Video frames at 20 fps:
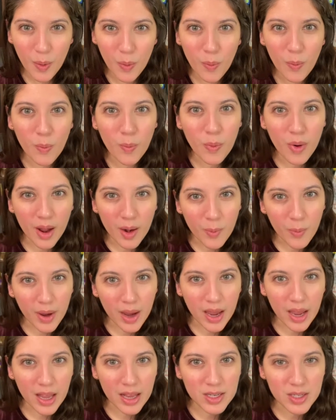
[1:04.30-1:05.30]
one
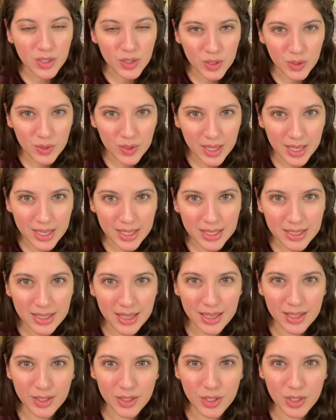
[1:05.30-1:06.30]
way to do this
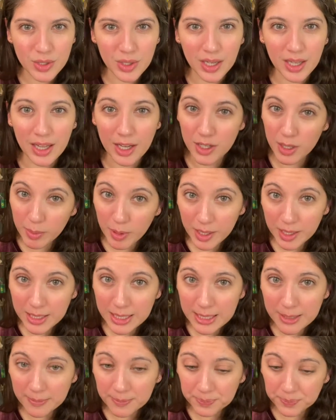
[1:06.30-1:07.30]
is to collect your
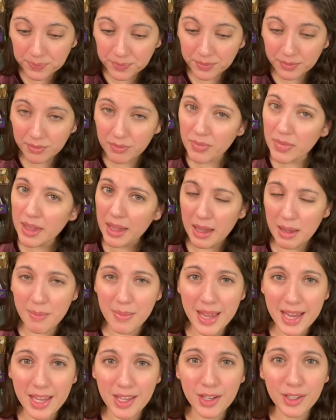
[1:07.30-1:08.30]
books and
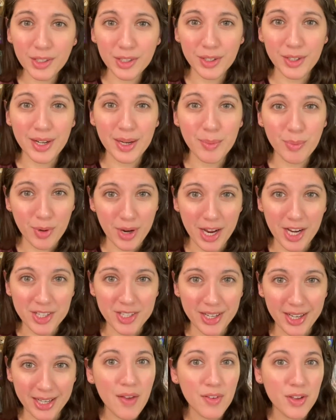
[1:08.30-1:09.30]
make it a learning
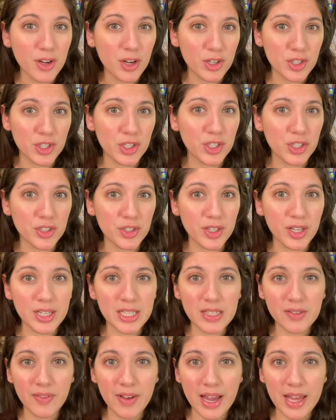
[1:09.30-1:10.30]
project. Having your children
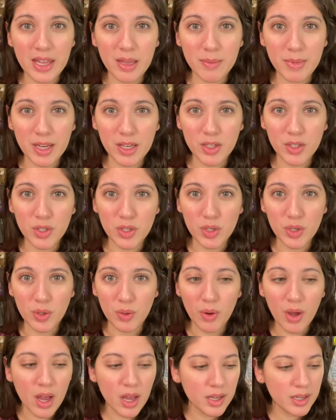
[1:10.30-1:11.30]
divide them into
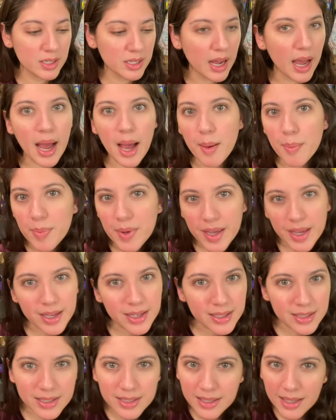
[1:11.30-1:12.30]

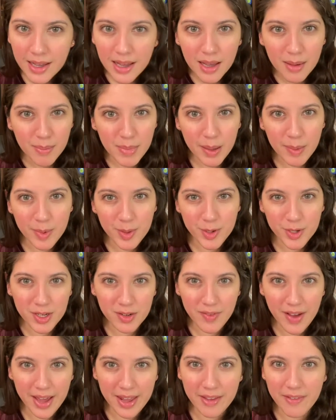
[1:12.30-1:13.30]
topics. Maybe they're
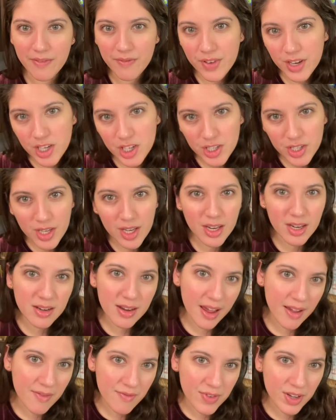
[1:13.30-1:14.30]
dividing fiction,
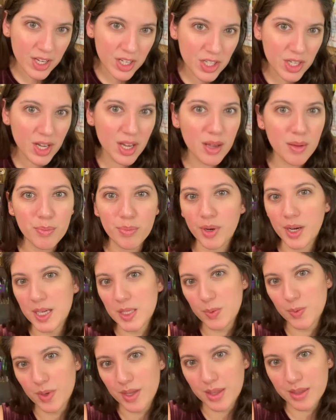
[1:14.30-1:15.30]
nonfiction, books
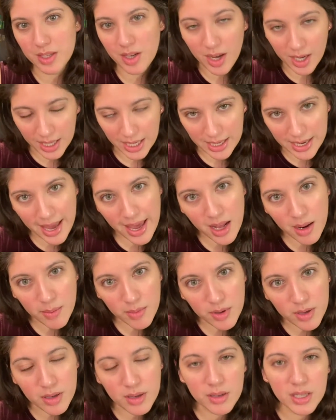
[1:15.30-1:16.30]
with talking
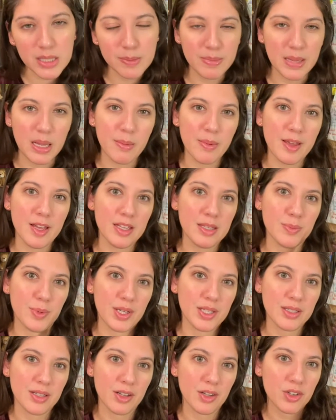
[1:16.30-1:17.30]
animals, maybe it's
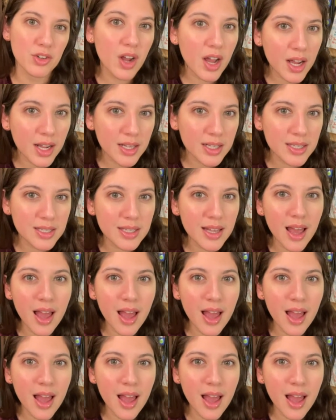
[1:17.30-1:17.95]
books on trucks.